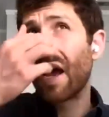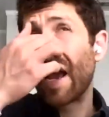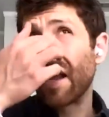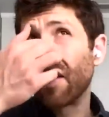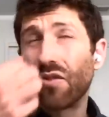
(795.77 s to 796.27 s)

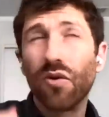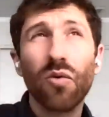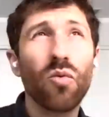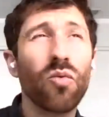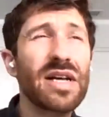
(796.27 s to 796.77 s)
and the
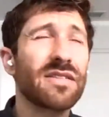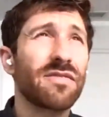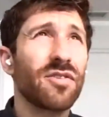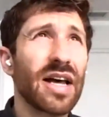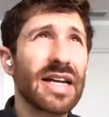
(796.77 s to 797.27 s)
reason
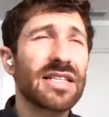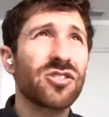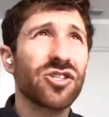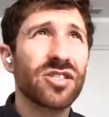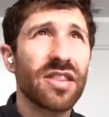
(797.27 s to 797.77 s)
for that isn't
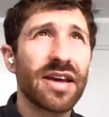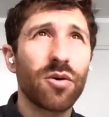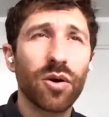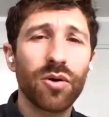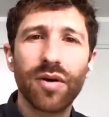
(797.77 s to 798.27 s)
just that they
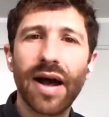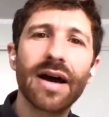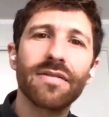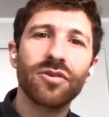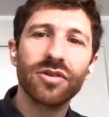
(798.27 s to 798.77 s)
quote unquote
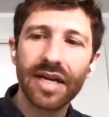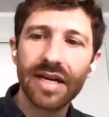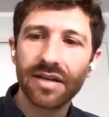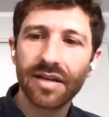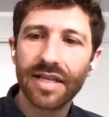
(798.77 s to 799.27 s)
have your data